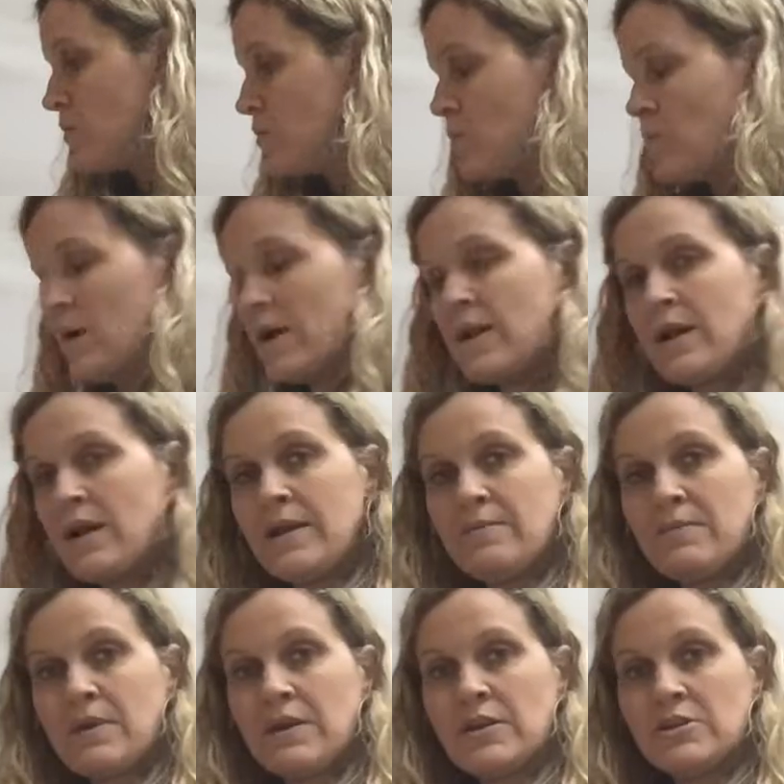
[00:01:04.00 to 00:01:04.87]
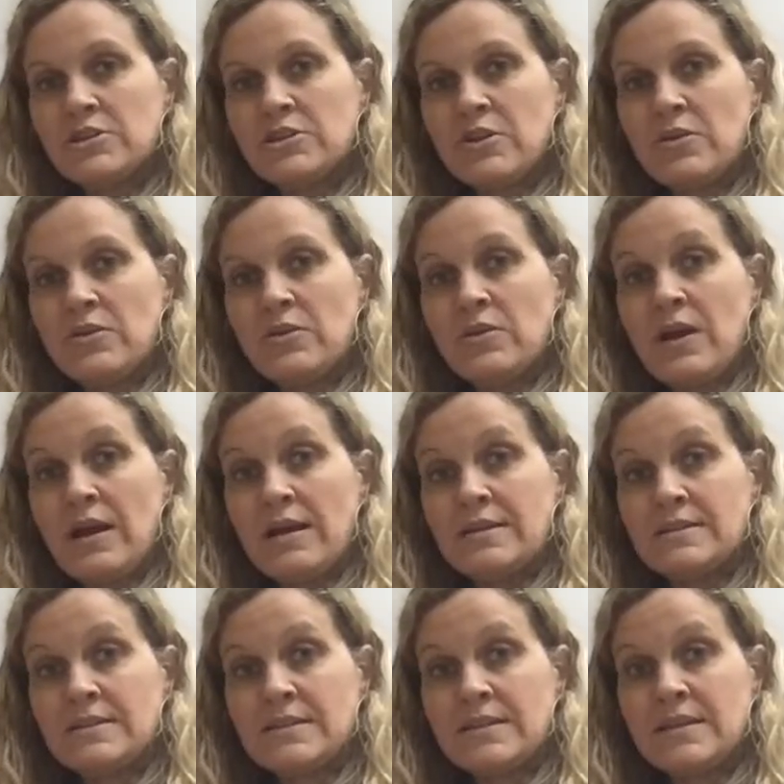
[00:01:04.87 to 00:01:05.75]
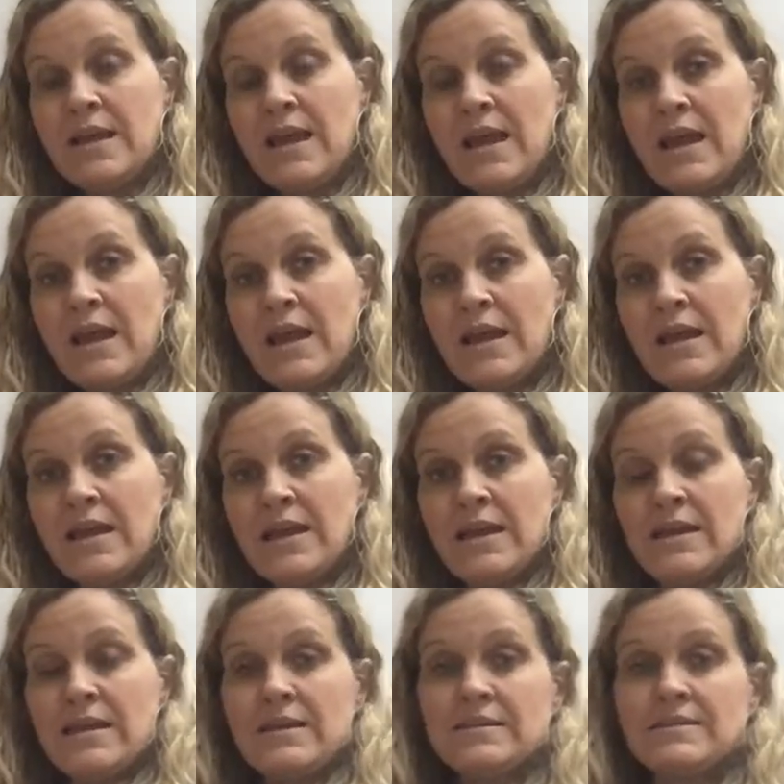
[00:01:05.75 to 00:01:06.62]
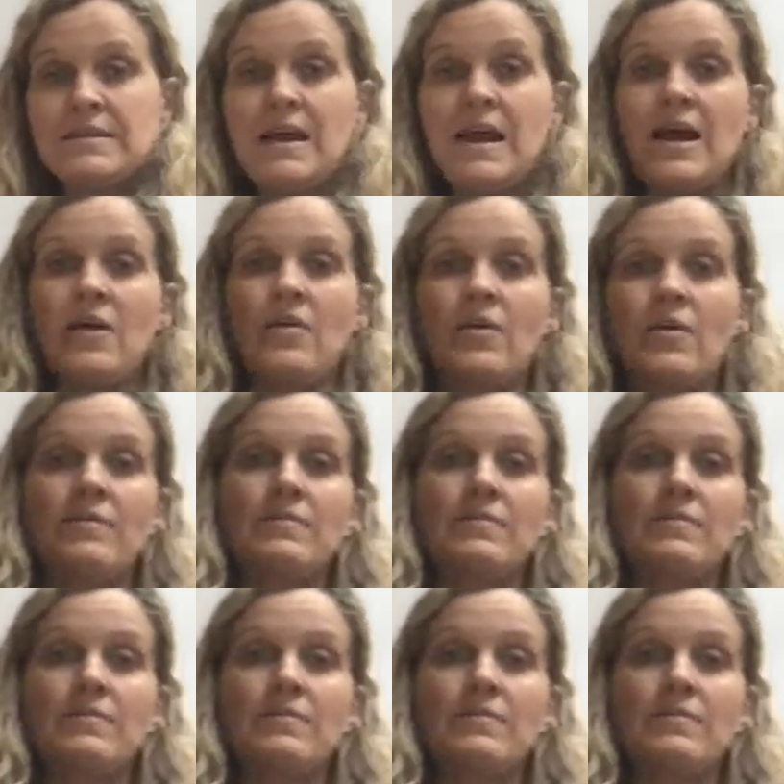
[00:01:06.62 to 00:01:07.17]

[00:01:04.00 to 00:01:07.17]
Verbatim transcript: what I am going to show you guys today is how I'm